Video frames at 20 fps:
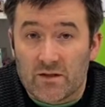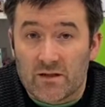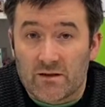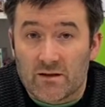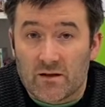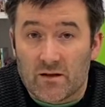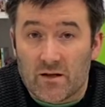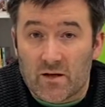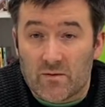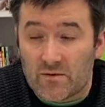in
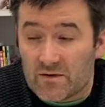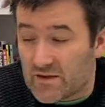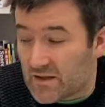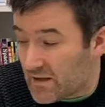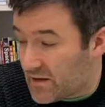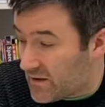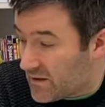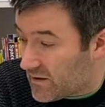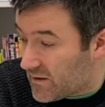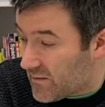the library is
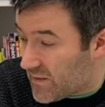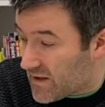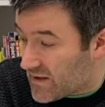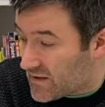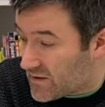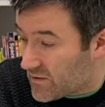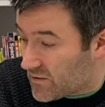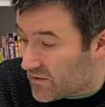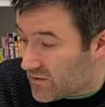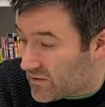that they're the best
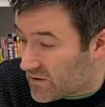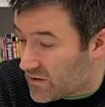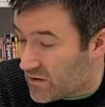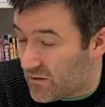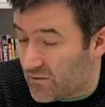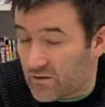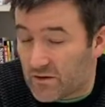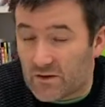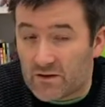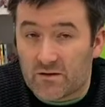suited to
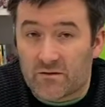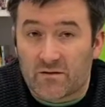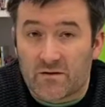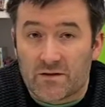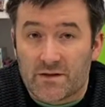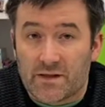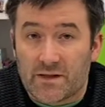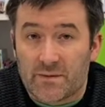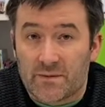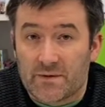cover the different
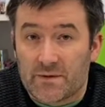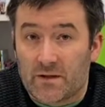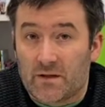types